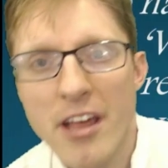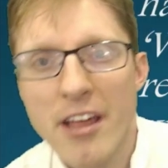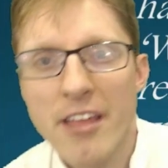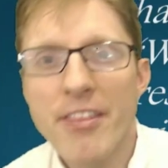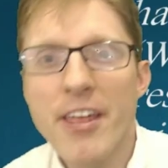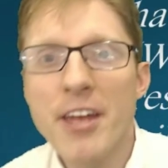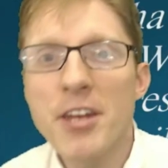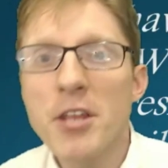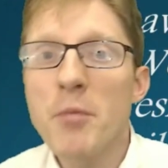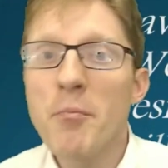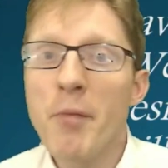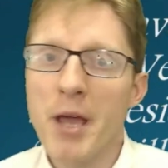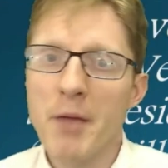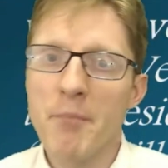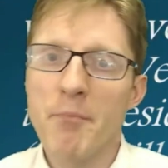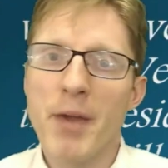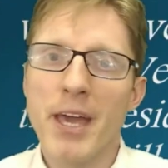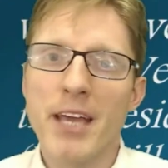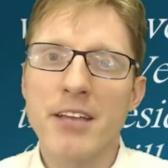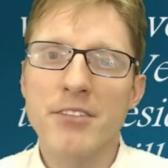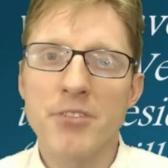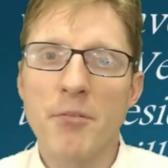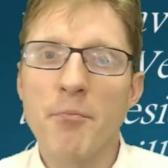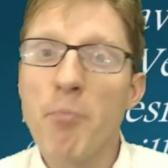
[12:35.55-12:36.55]
then you might
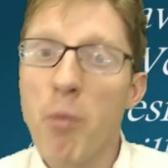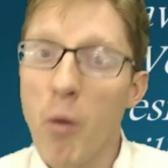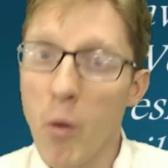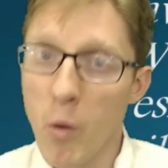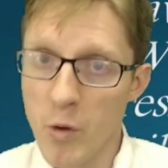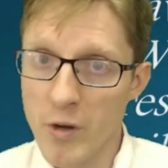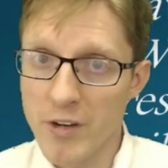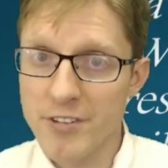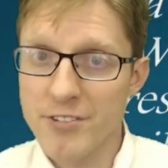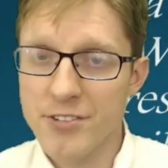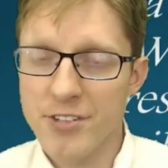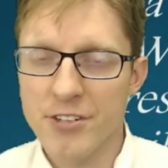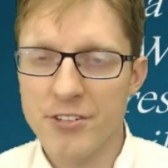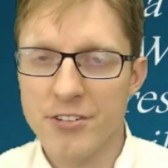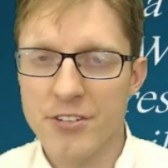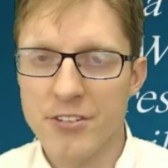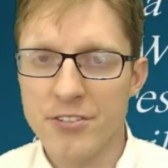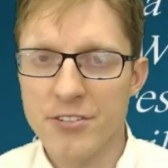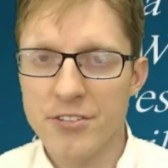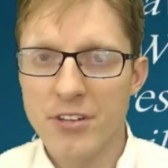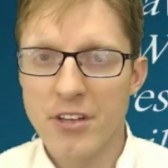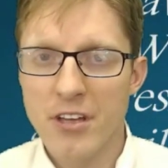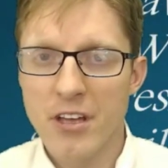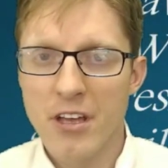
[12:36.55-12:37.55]
make some poor
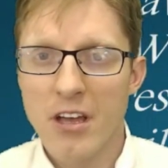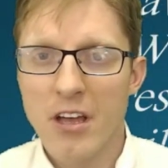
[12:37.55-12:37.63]
decisions.